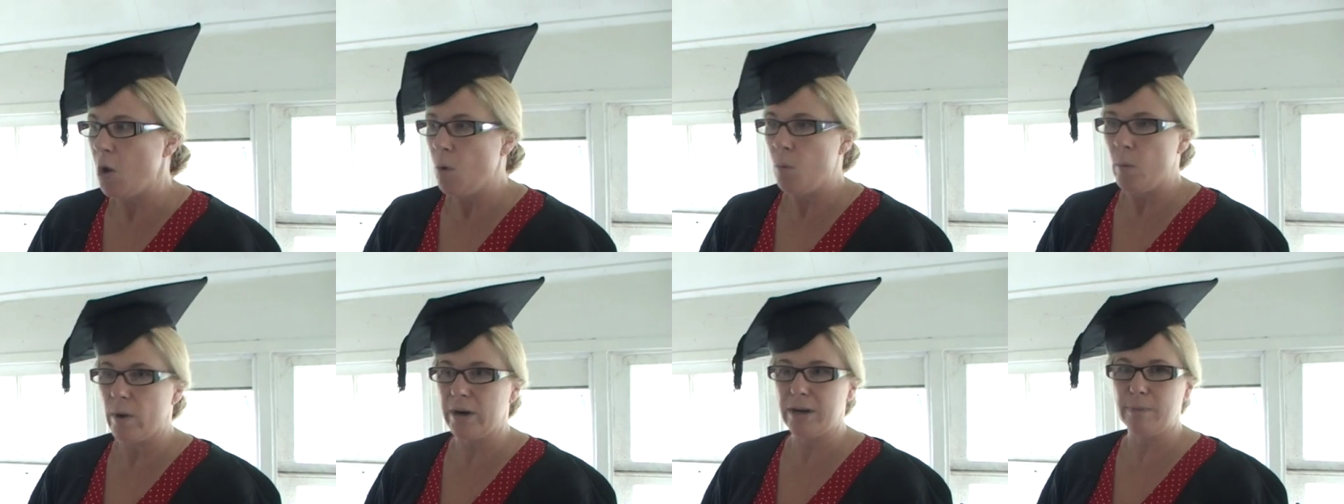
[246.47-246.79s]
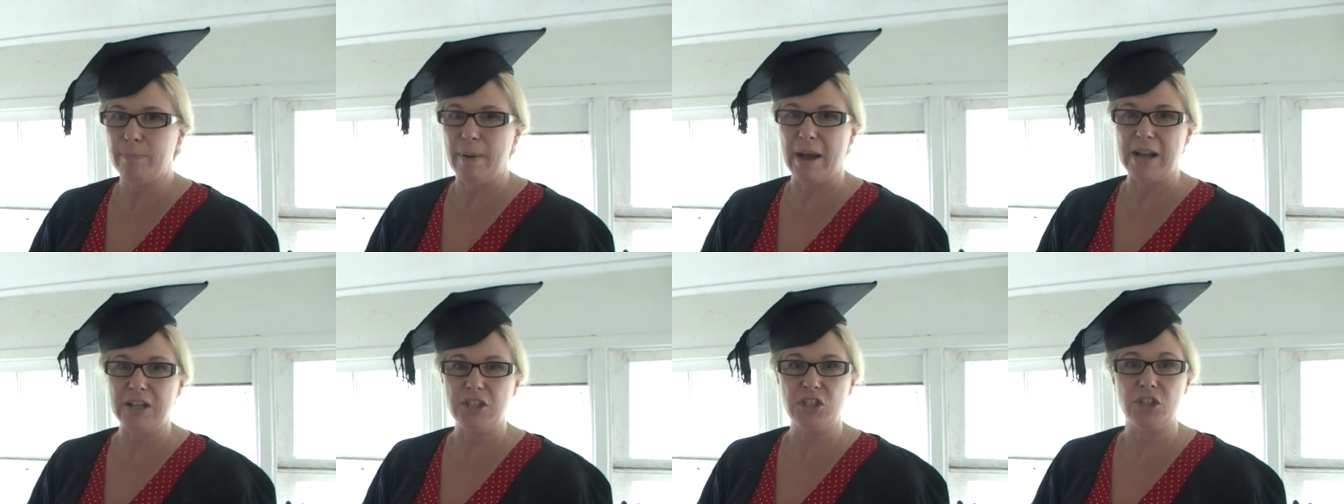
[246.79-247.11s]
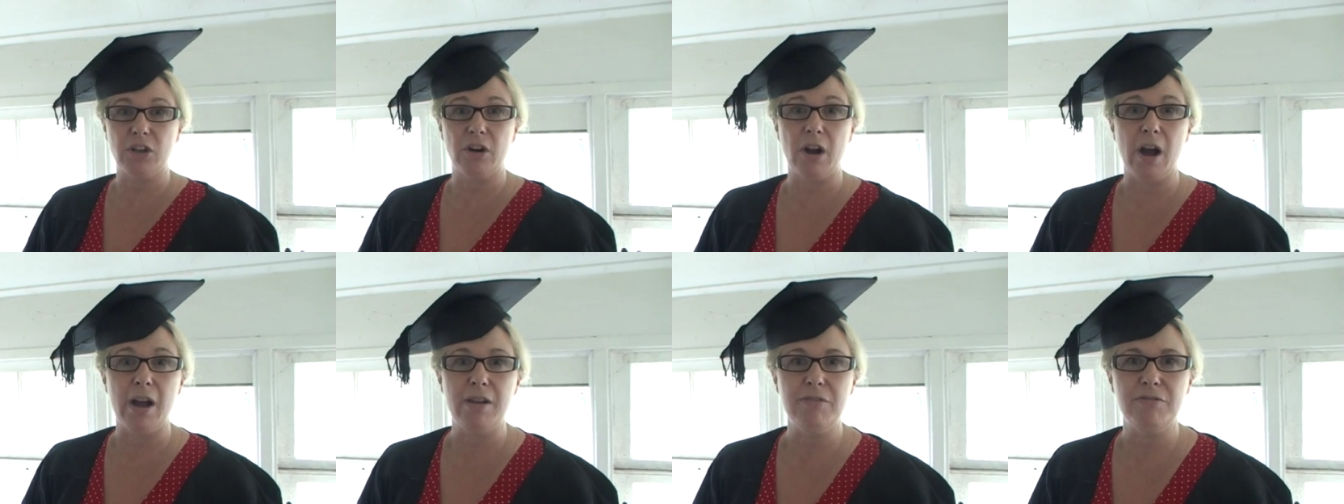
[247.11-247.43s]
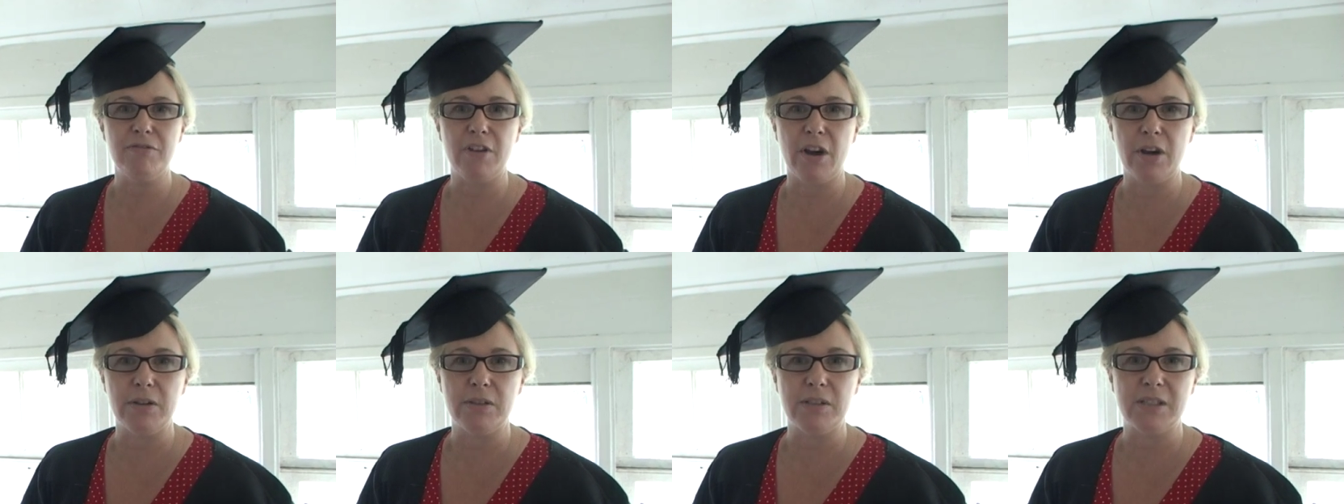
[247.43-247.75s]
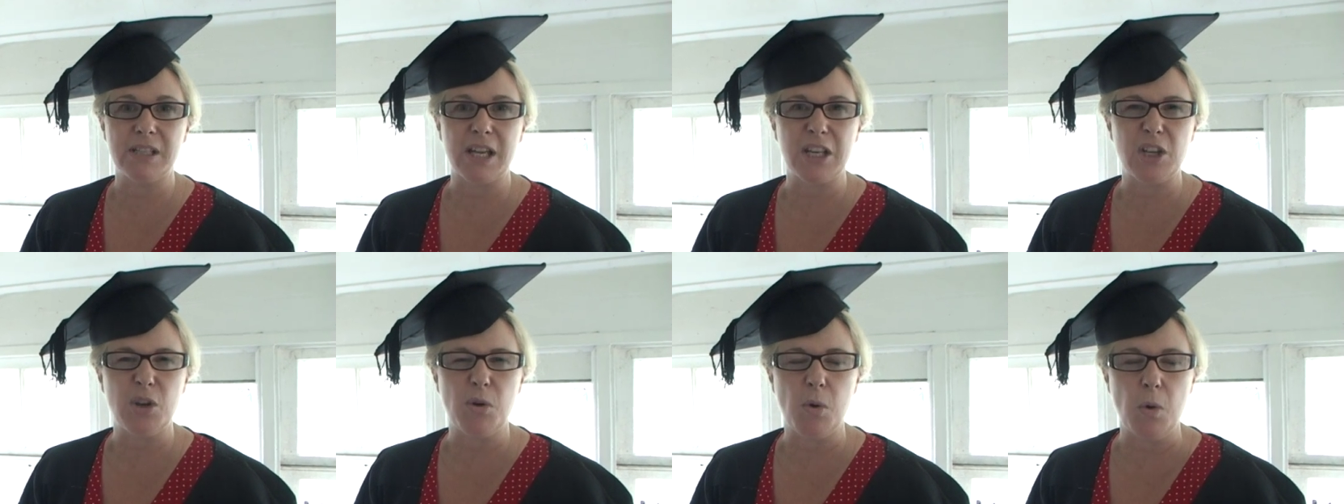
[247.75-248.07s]
What about your iPhones
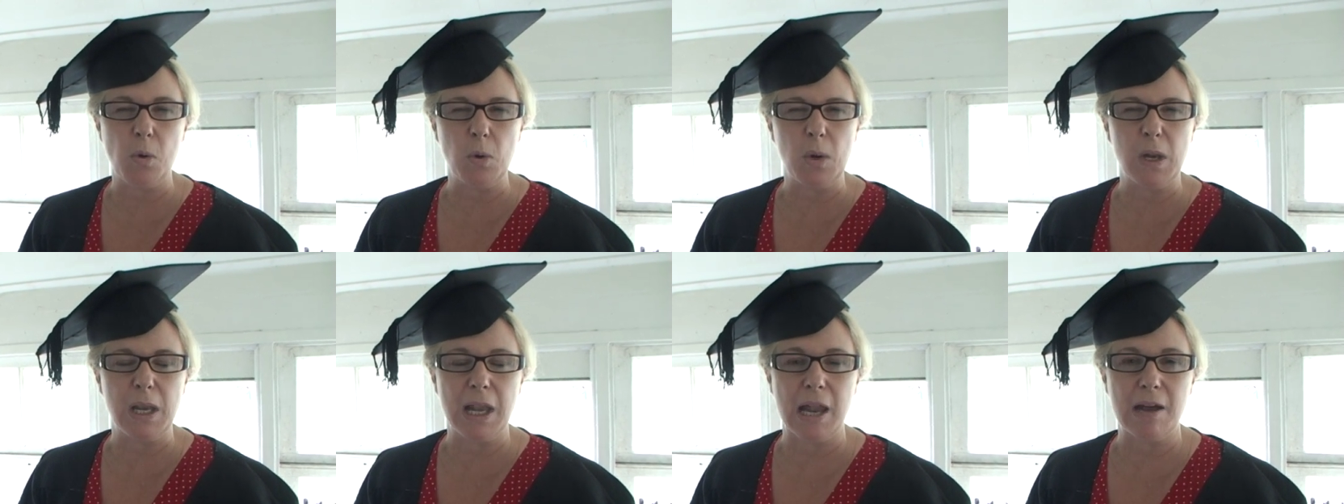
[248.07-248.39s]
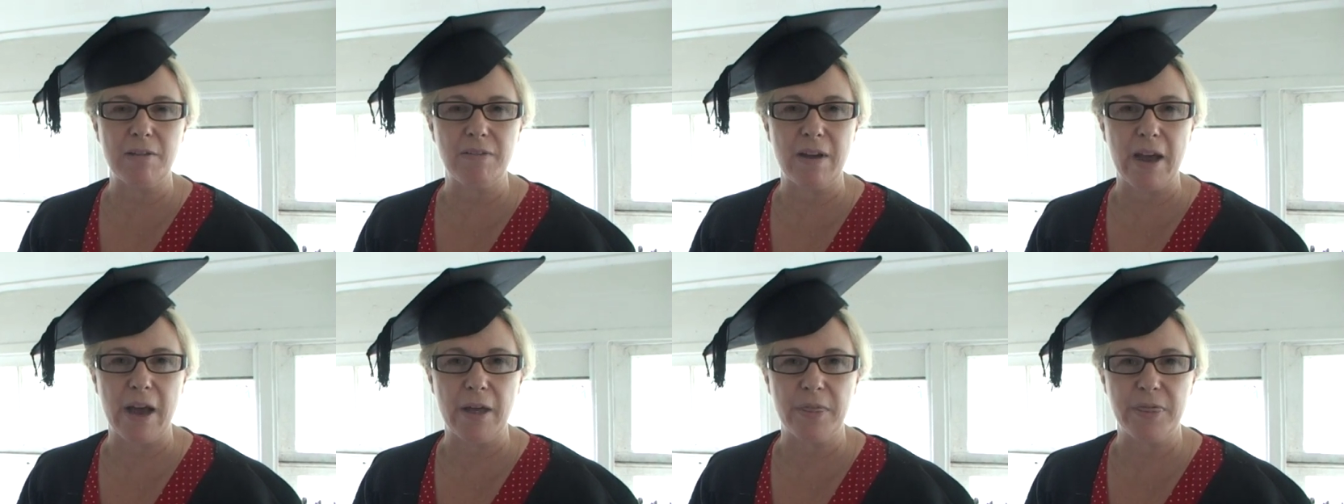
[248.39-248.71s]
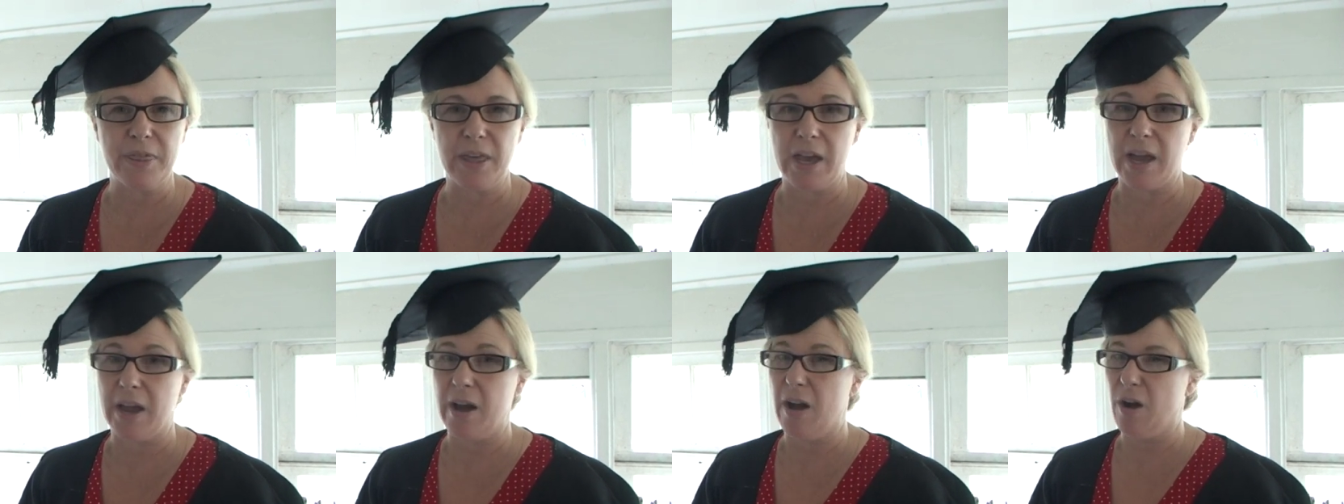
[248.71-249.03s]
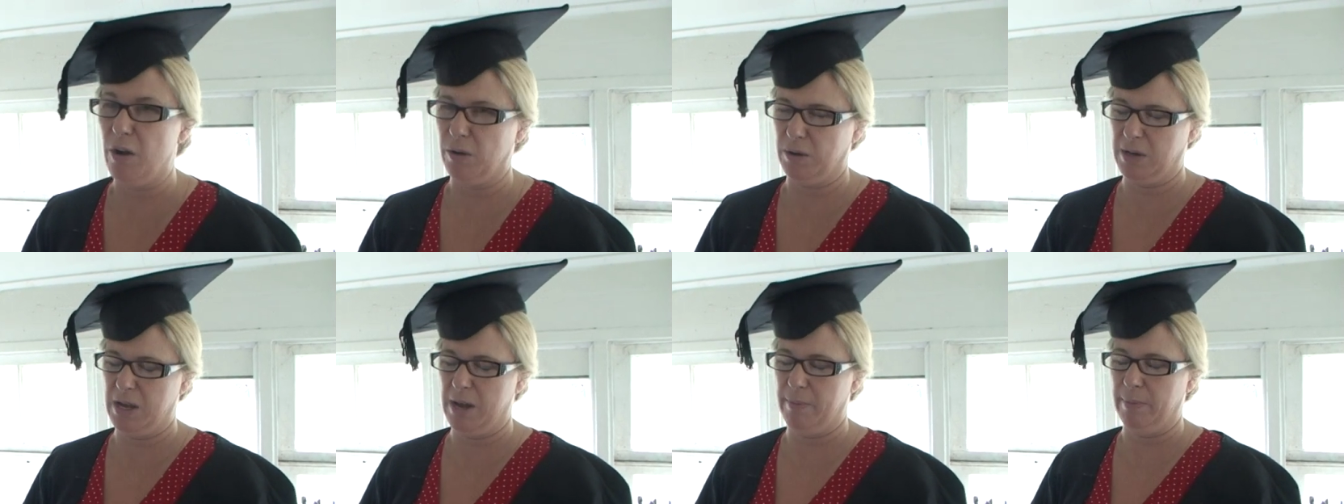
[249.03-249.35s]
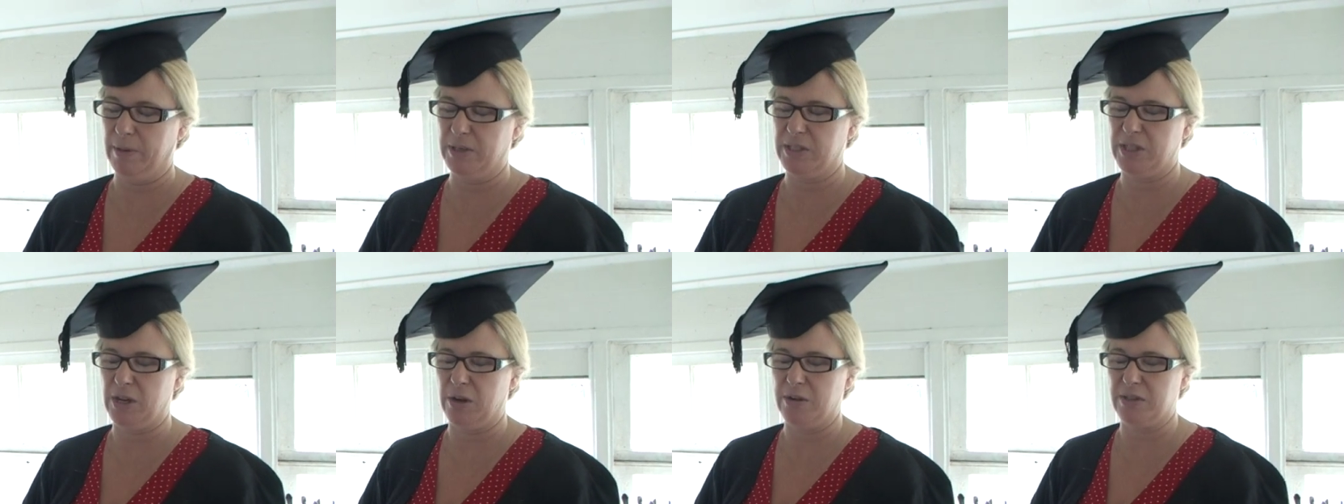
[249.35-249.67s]
that you all love out there? Oh, come
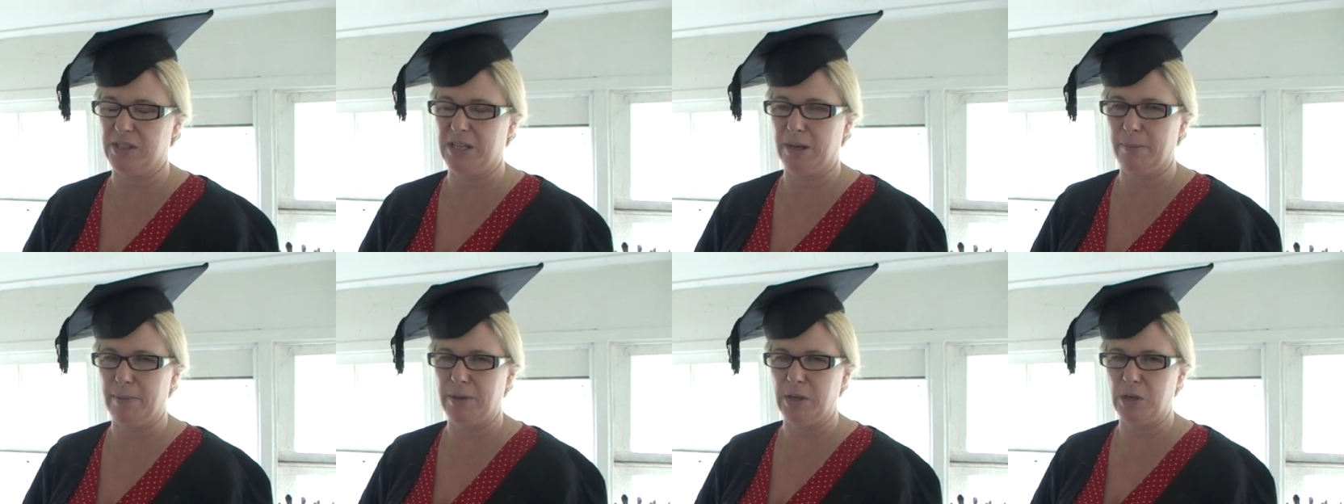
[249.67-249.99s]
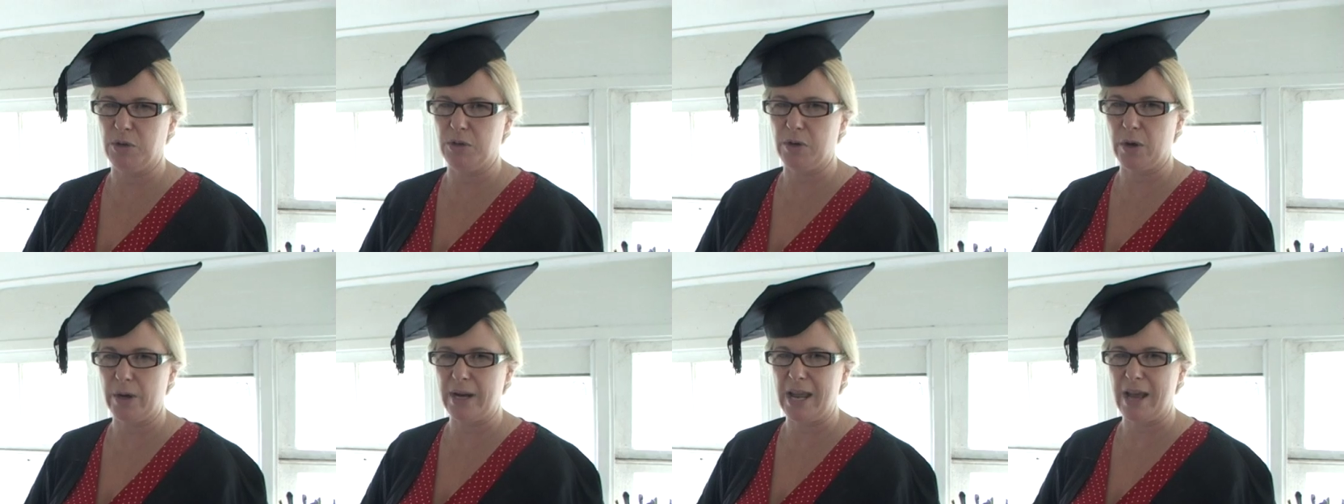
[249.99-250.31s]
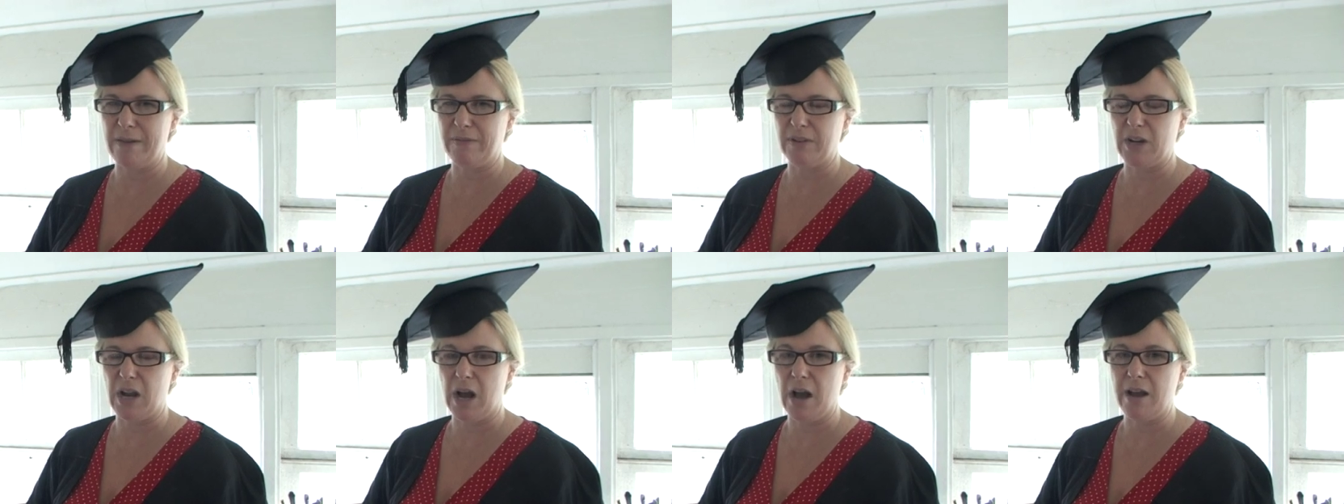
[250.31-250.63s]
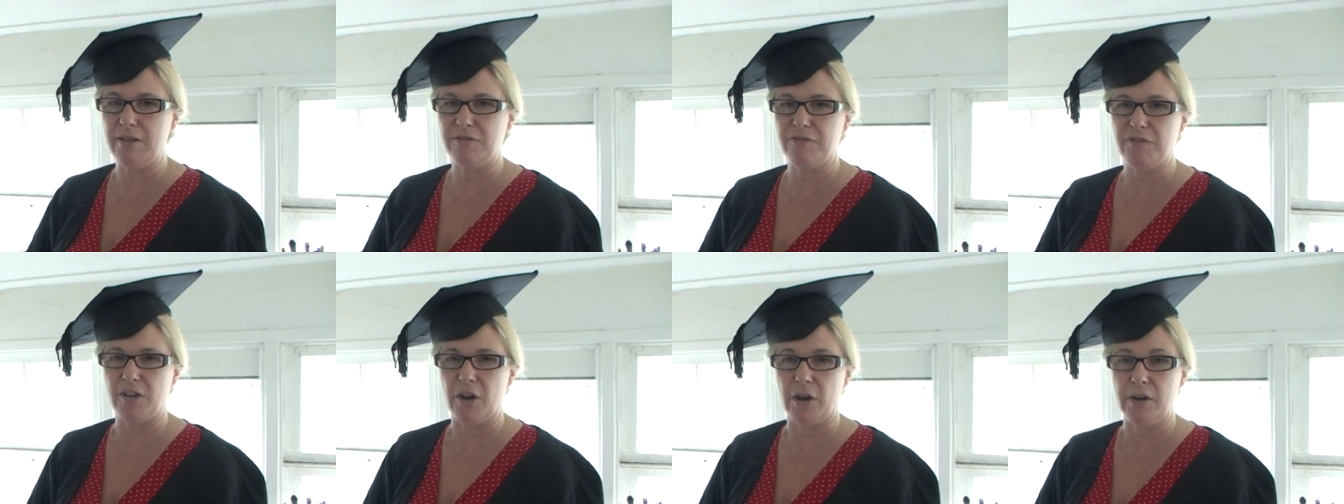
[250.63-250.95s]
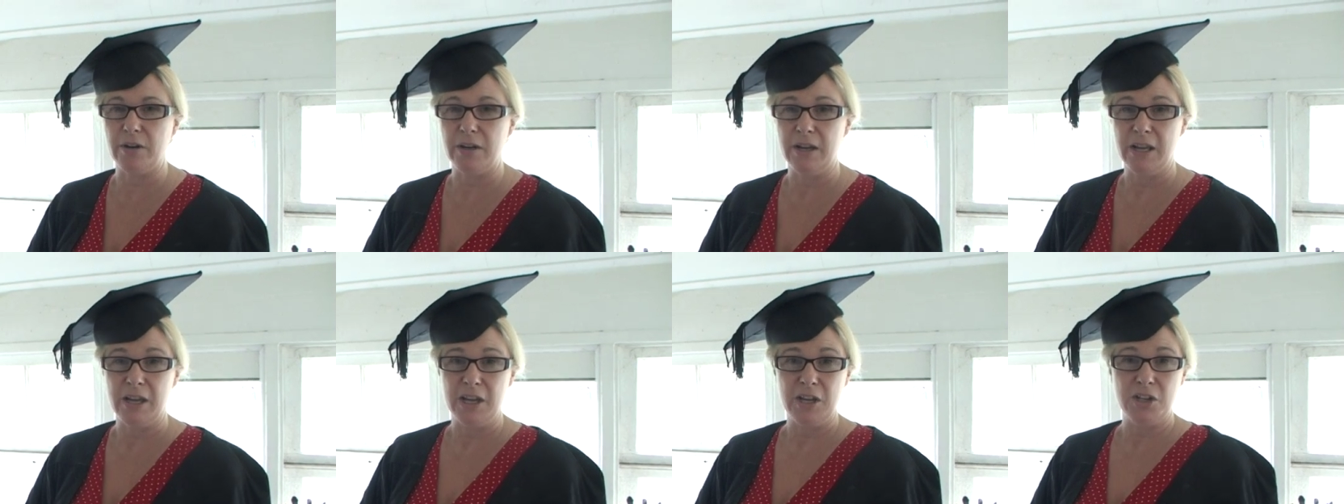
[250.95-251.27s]
on, don't tell me you don't have an
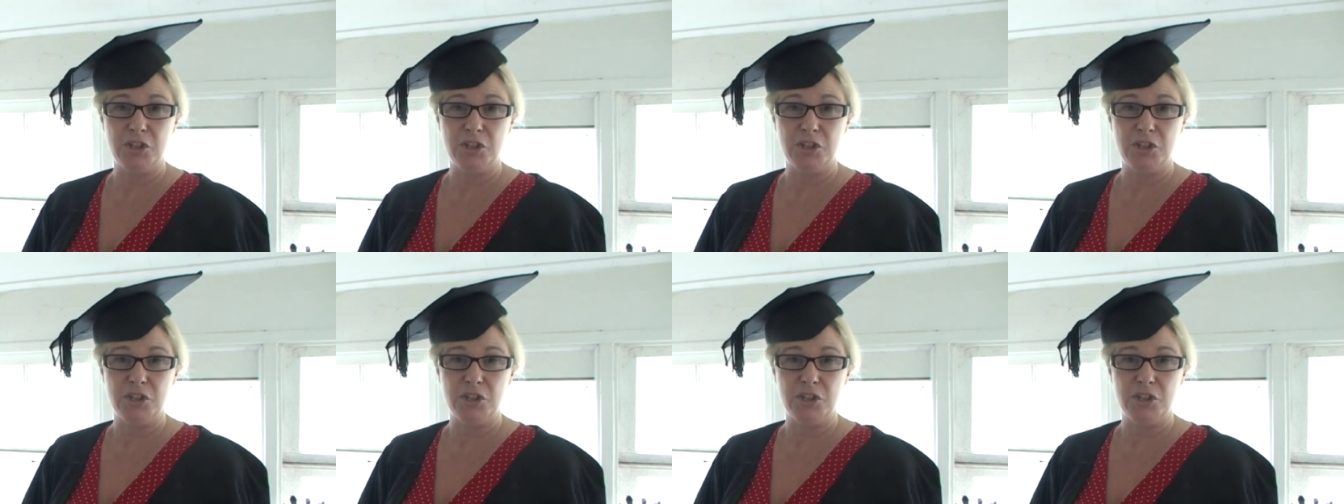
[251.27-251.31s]
iPhone.